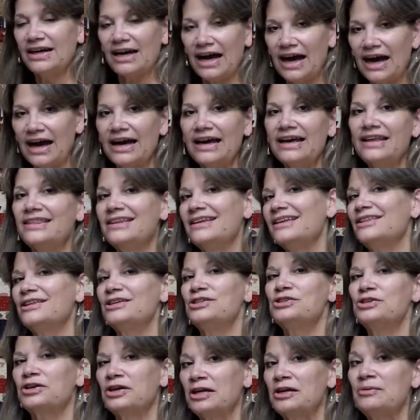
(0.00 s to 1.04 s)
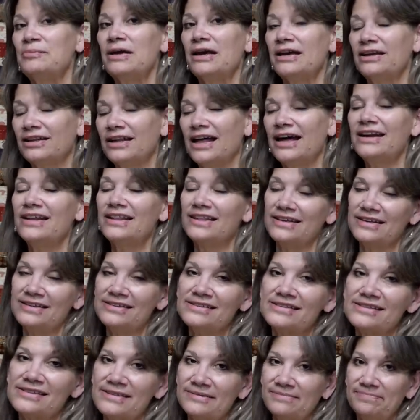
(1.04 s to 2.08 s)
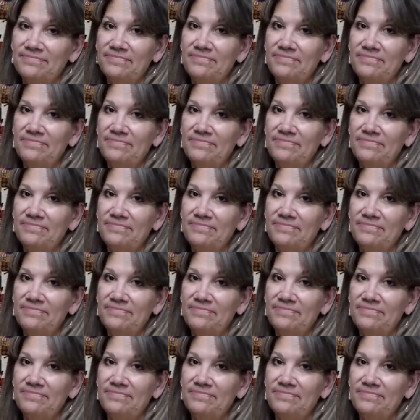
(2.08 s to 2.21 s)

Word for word: I think that you're going to make a lot of these.